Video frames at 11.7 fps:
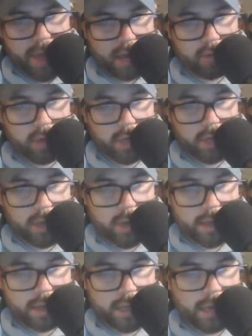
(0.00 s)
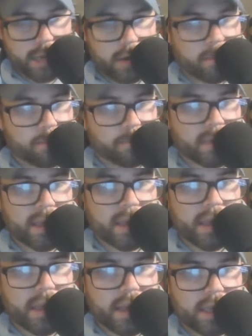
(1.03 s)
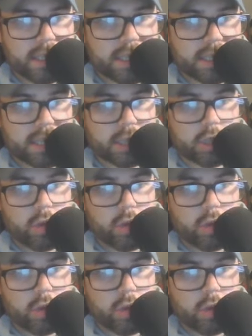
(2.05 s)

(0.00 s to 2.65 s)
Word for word: back really quickly here. Since